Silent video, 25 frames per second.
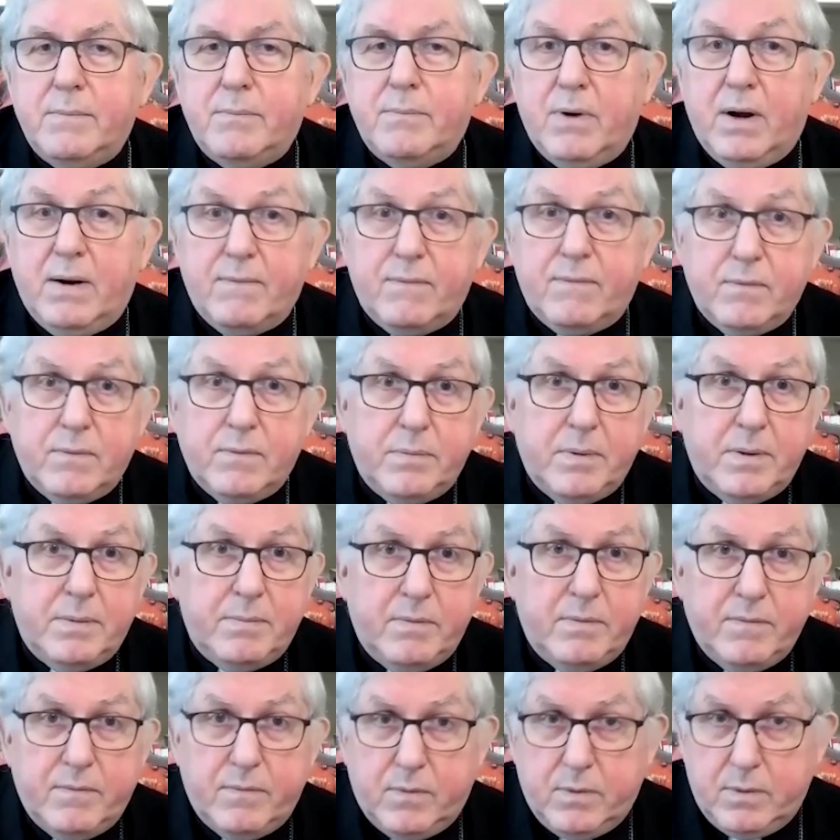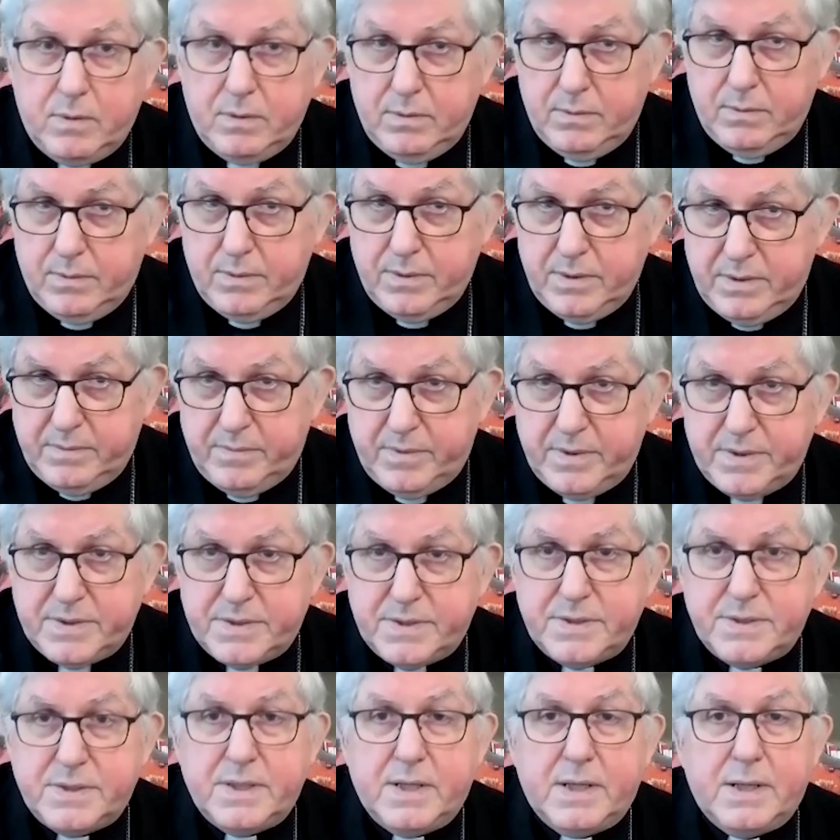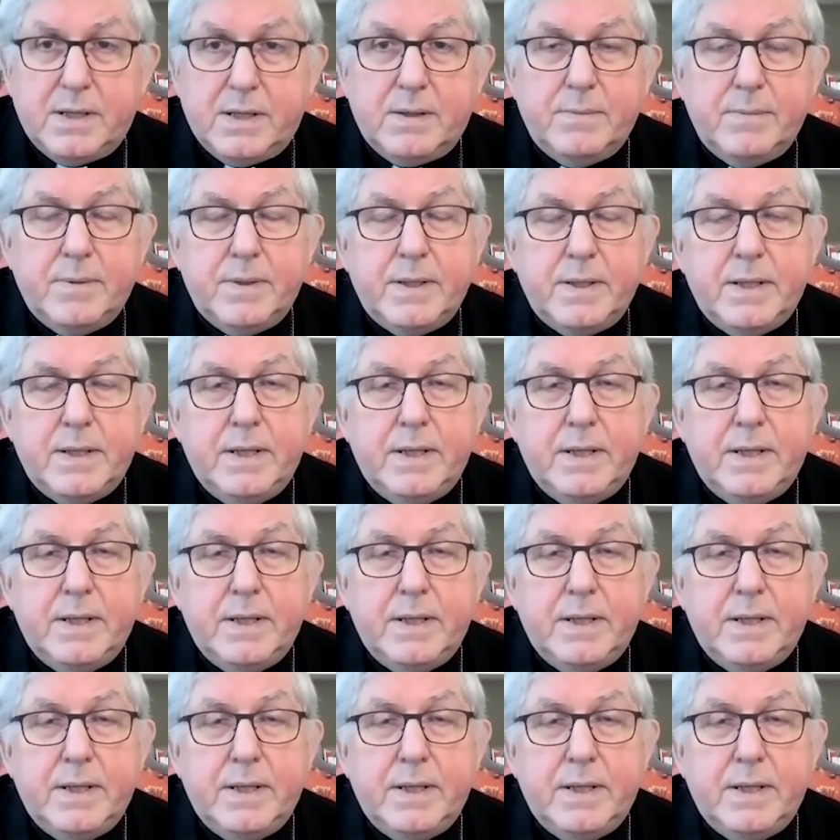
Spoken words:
preferably before our Lord and the Blessed Sacrament.